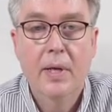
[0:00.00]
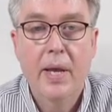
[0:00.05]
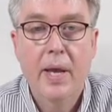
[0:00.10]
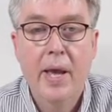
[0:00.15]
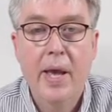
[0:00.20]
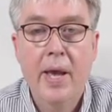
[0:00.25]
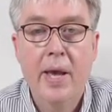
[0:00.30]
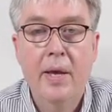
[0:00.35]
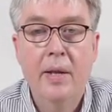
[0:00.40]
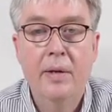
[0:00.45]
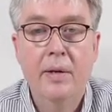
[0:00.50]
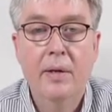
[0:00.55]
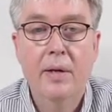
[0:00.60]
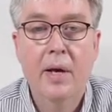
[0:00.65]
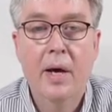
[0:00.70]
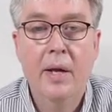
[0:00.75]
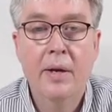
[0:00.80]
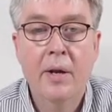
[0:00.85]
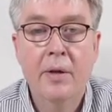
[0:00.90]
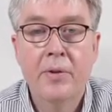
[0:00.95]
And
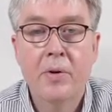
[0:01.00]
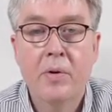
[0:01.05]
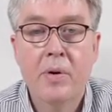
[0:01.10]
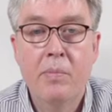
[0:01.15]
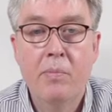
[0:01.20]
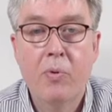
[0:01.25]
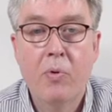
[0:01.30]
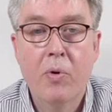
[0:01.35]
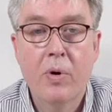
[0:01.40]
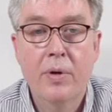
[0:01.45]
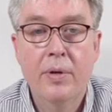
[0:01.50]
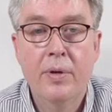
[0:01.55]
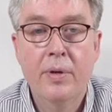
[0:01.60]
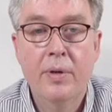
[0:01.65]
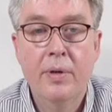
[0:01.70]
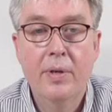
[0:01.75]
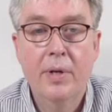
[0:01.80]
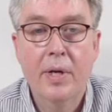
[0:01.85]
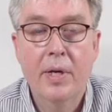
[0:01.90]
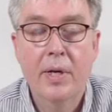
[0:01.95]
another
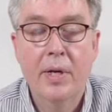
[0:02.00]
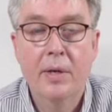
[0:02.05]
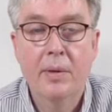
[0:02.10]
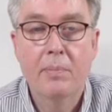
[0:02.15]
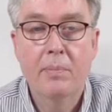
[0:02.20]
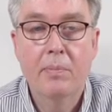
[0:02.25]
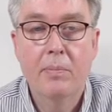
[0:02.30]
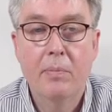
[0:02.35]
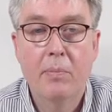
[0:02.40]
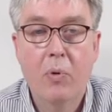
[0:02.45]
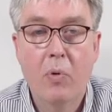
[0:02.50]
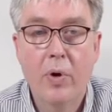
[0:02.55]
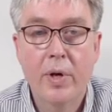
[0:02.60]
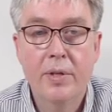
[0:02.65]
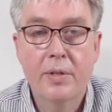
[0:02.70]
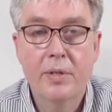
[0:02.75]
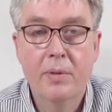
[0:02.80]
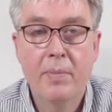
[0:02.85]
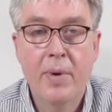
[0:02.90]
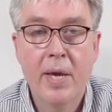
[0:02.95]
important uh,
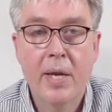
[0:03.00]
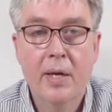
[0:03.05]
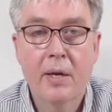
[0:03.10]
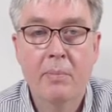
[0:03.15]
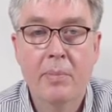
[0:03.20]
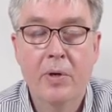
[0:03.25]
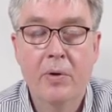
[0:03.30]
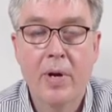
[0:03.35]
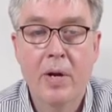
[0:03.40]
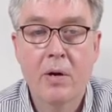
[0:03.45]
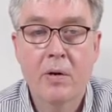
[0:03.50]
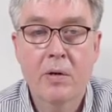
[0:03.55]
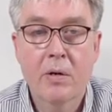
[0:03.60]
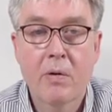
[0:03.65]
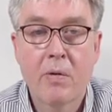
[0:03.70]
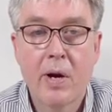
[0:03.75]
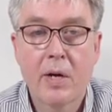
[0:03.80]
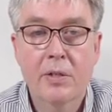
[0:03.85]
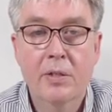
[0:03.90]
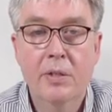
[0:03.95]
point to make about error
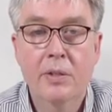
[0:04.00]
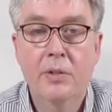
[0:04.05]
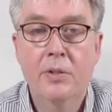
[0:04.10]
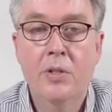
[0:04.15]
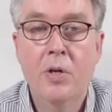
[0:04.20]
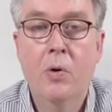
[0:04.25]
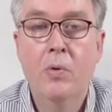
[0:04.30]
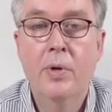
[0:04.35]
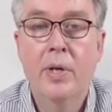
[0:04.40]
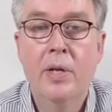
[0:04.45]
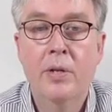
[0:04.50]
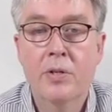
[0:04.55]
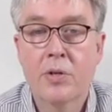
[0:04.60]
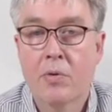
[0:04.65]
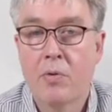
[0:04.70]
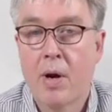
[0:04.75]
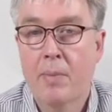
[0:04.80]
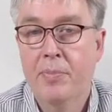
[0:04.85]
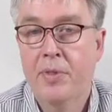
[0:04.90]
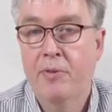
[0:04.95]
correction. Don't
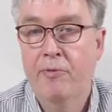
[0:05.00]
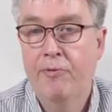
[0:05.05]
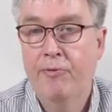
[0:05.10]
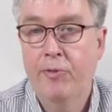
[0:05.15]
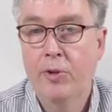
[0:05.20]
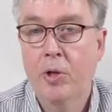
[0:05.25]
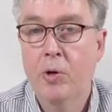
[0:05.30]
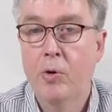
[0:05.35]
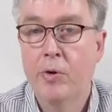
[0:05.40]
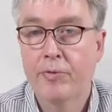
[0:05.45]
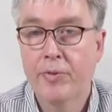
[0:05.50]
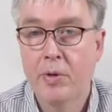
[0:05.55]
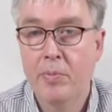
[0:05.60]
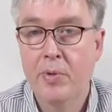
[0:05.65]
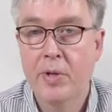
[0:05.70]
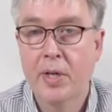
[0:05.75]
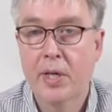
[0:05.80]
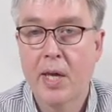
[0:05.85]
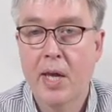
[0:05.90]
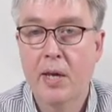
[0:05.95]
interrupt the flow of
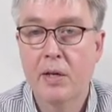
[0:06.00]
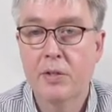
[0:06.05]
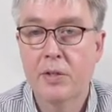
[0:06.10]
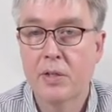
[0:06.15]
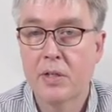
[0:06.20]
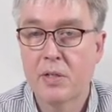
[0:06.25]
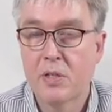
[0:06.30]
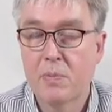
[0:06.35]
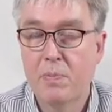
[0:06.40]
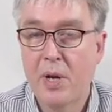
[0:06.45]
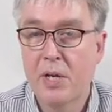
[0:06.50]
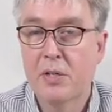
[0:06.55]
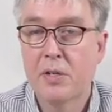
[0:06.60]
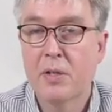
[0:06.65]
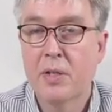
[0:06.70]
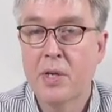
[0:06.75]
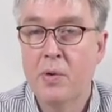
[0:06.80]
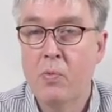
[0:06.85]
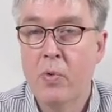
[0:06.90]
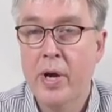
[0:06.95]
communication,
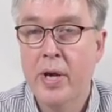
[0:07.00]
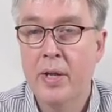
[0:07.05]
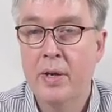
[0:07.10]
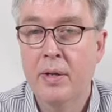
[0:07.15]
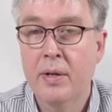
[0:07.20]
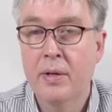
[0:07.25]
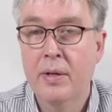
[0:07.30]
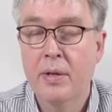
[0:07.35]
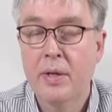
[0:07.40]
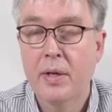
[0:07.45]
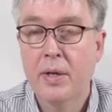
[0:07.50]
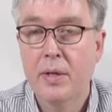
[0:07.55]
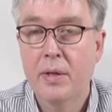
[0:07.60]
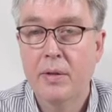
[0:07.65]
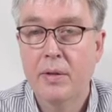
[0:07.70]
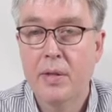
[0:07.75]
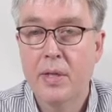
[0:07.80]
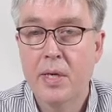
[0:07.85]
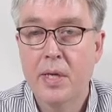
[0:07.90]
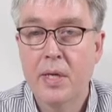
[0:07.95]
especially when
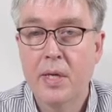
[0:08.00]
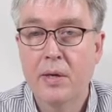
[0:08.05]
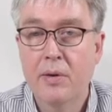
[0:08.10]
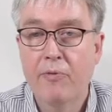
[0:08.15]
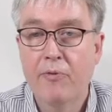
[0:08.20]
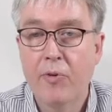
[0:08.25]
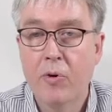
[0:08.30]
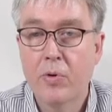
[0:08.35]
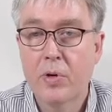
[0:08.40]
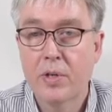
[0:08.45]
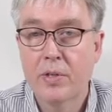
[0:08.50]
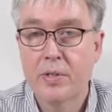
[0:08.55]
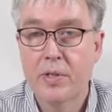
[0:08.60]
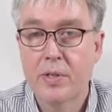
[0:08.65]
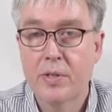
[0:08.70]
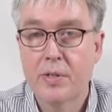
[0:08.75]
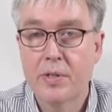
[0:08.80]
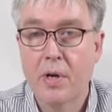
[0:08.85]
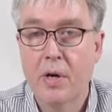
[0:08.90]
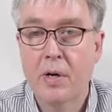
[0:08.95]
the focus
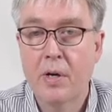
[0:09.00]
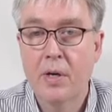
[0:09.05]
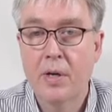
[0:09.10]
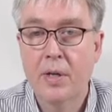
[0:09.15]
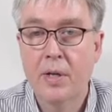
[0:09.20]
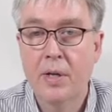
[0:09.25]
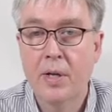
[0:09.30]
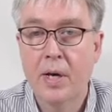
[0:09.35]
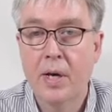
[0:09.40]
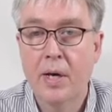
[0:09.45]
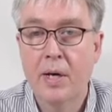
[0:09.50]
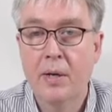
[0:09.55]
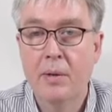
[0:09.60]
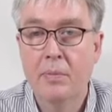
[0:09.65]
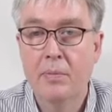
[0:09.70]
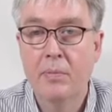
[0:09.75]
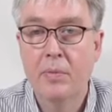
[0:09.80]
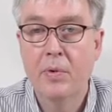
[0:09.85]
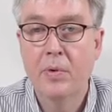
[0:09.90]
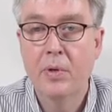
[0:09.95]
is on,
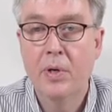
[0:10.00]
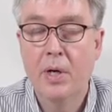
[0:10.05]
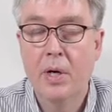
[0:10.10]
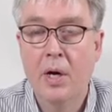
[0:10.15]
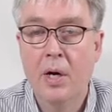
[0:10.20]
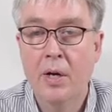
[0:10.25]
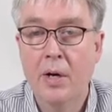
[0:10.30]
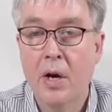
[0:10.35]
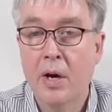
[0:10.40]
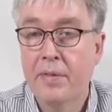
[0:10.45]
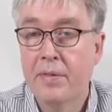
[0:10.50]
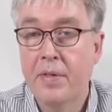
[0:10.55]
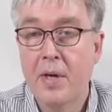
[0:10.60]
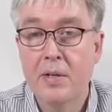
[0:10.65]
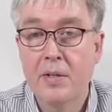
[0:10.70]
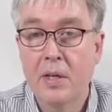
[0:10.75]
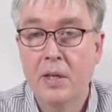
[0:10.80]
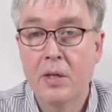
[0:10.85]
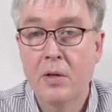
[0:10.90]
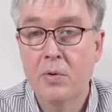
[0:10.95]
um, on
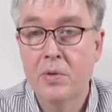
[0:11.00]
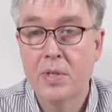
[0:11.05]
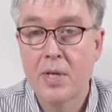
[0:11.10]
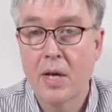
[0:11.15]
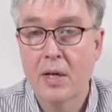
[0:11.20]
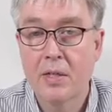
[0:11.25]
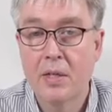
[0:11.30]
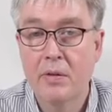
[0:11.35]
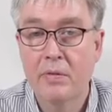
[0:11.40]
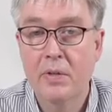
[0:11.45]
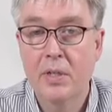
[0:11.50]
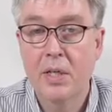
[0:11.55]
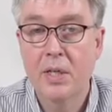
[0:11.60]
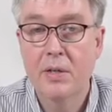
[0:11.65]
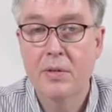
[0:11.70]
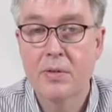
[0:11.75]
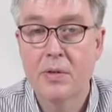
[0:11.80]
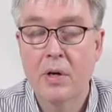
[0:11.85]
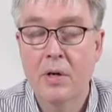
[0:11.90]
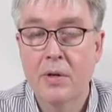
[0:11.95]
authentic use
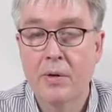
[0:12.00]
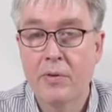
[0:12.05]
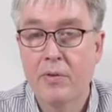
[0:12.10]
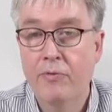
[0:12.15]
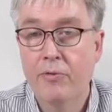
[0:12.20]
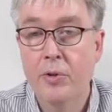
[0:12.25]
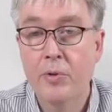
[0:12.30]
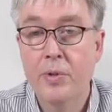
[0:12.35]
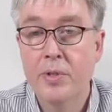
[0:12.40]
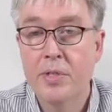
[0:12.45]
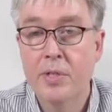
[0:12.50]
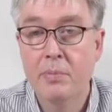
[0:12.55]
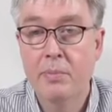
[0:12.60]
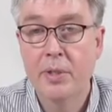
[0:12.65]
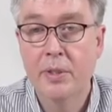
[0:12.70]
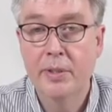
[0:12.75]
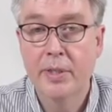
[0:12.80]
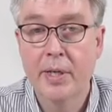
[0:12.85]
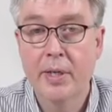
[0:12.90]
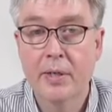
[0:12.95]
activities, on fluency
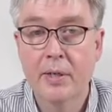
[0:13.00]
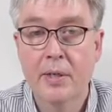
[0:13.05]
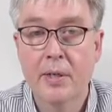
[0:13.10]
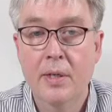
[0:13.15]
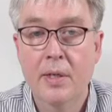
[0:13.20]
building.